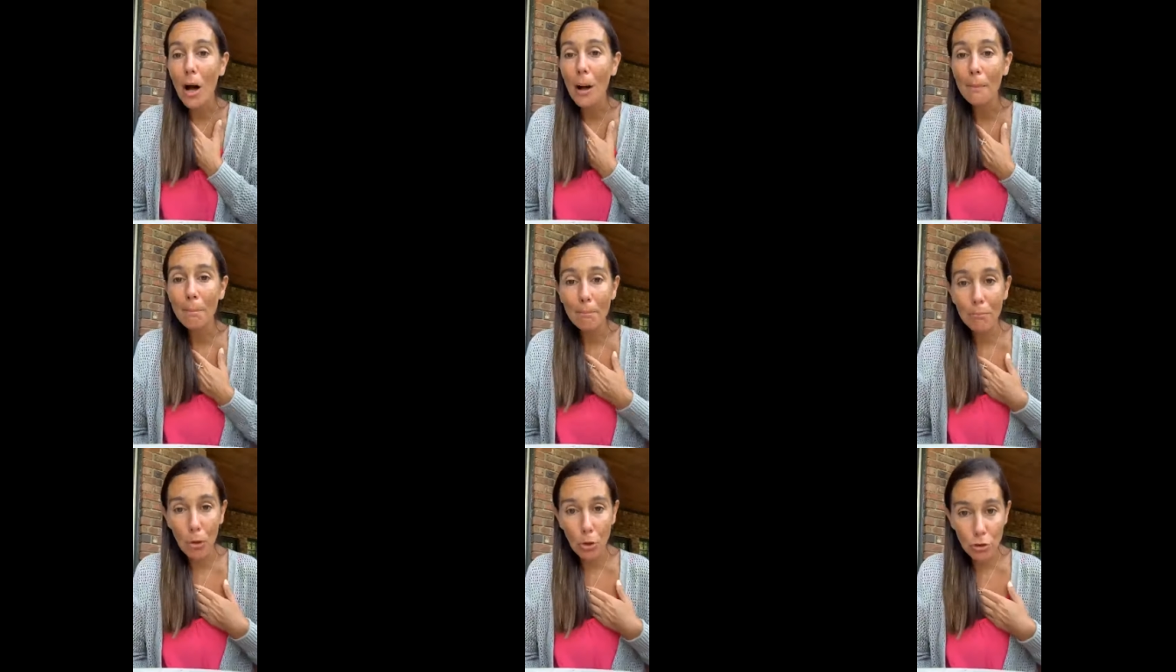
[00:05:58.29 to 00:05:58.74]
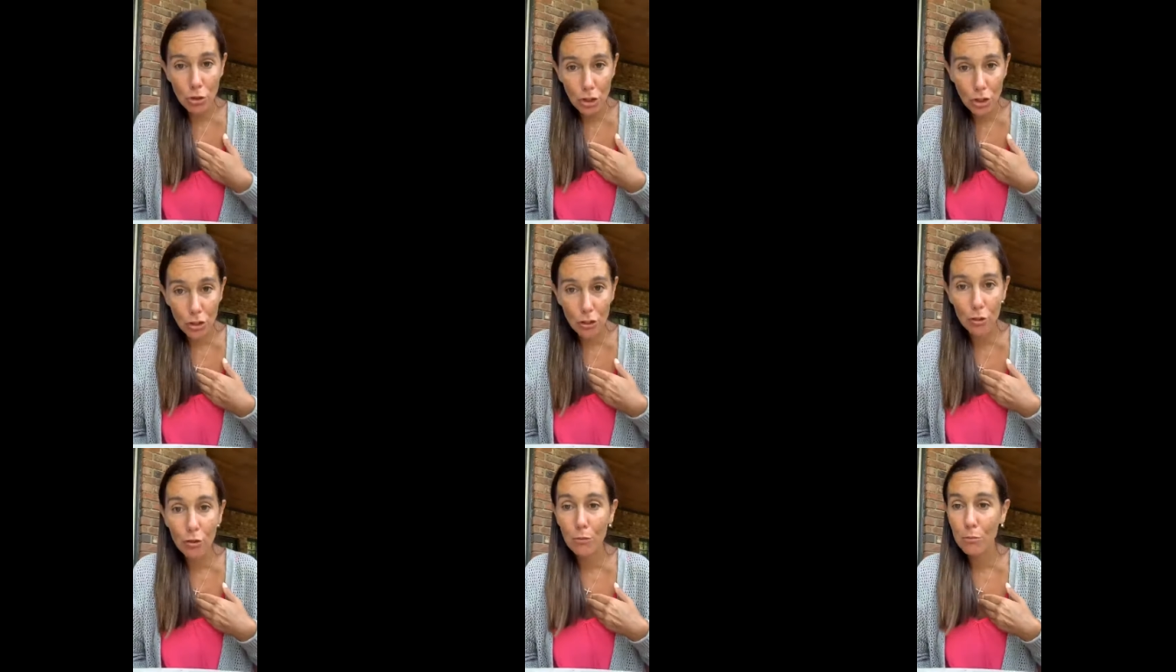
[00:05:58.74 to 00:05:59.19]

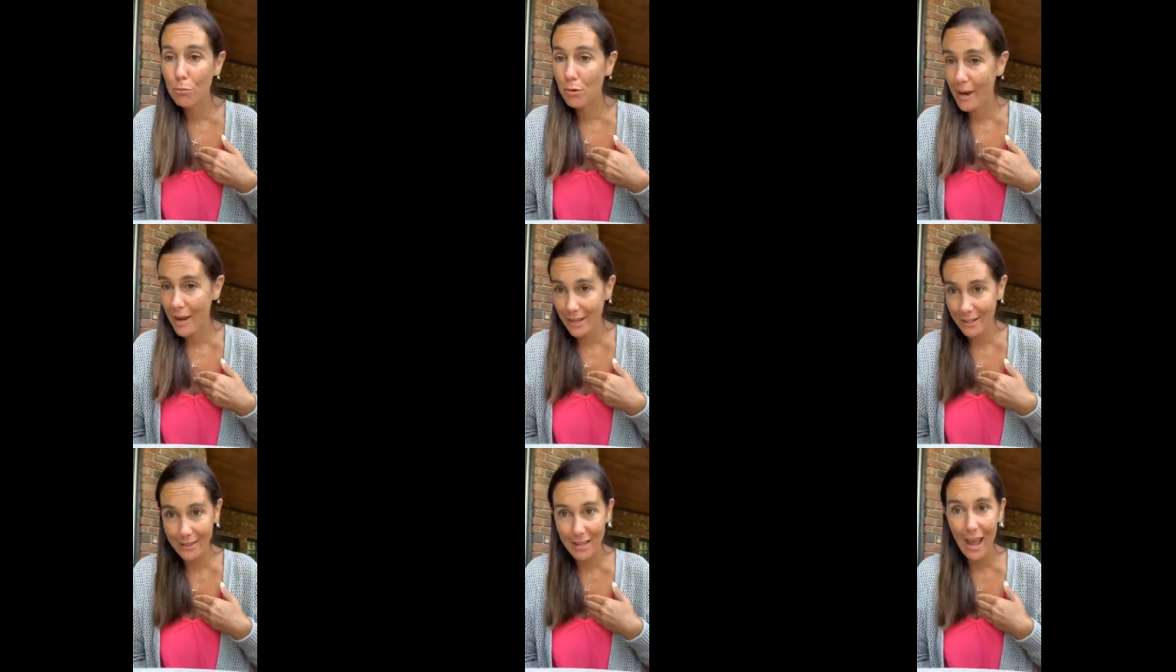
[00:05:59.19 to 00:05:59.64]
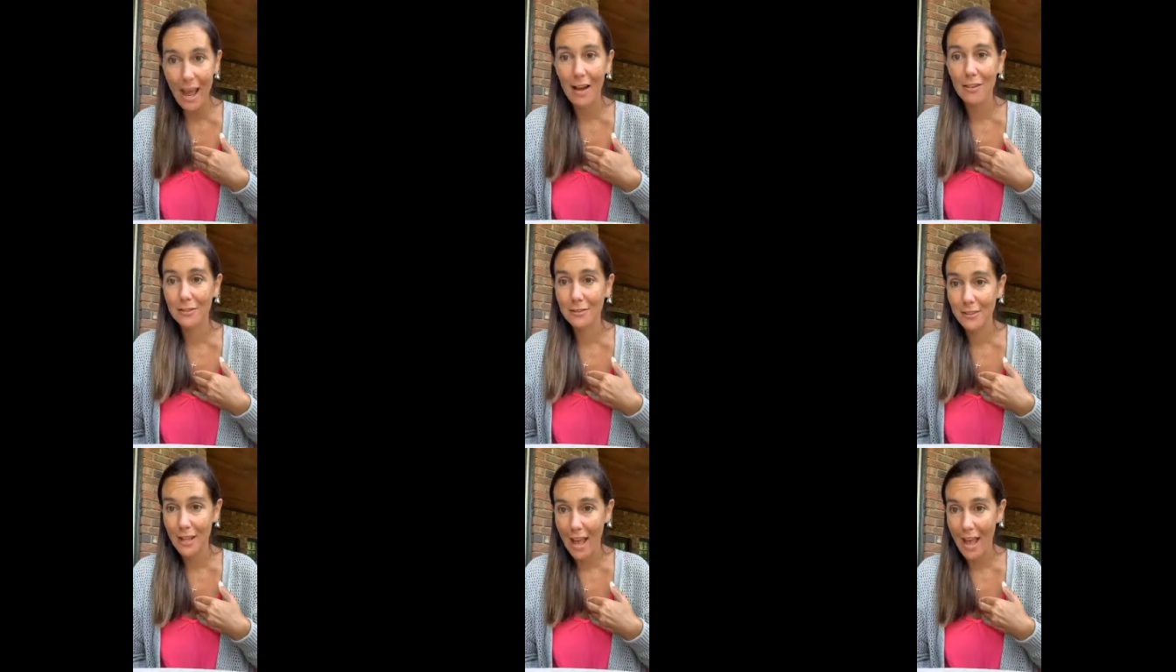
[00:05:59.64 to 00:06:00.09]
emotional
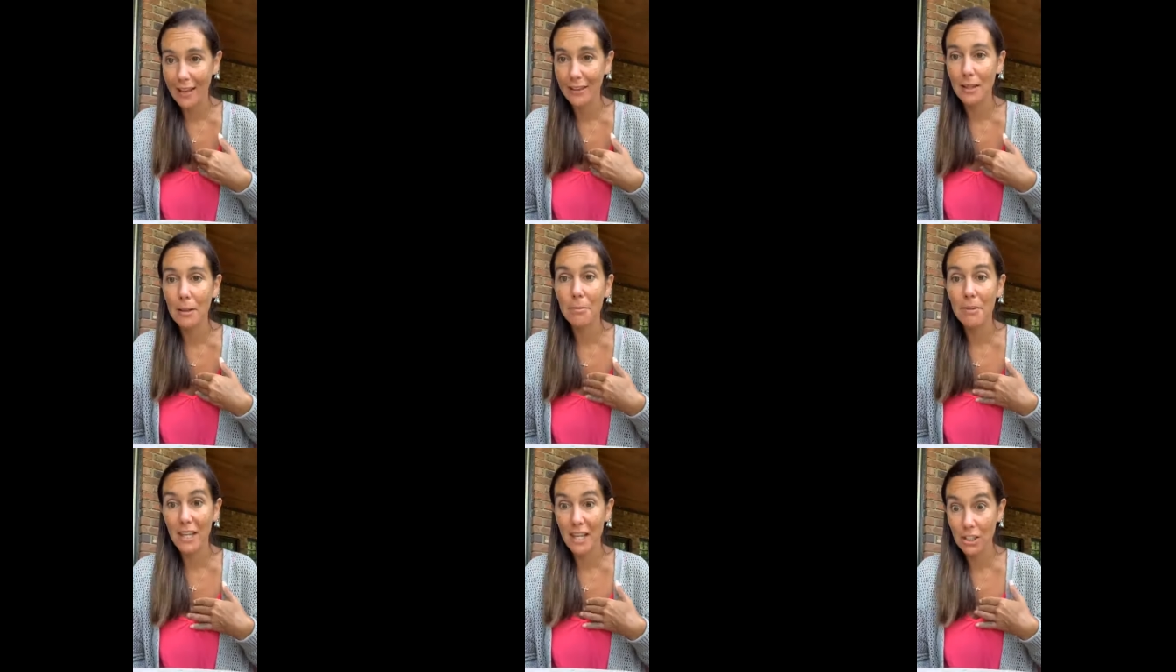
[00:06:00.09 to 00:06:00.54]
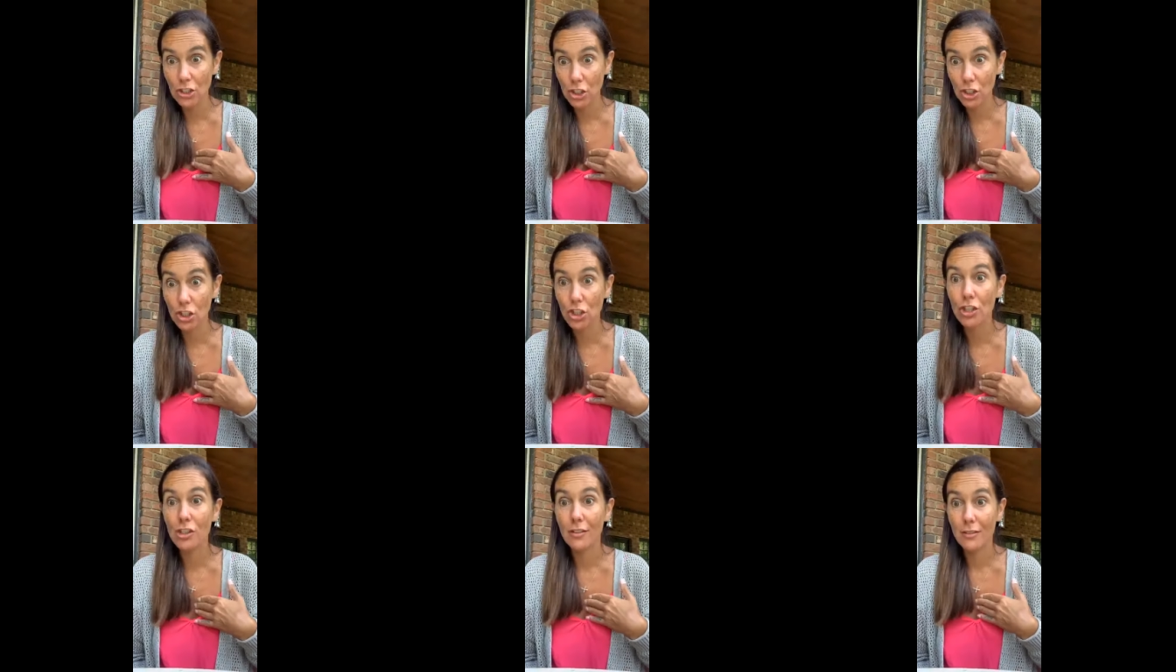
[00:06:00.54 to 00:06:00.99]
breakdown at the
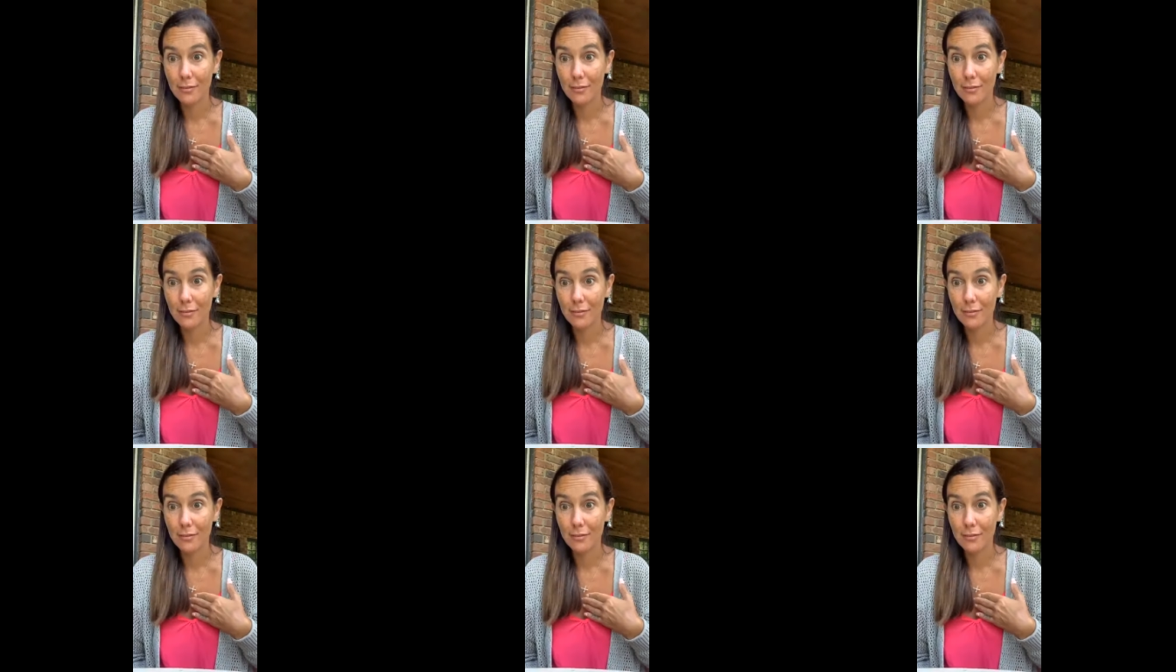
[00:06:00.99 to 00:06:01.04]
beach.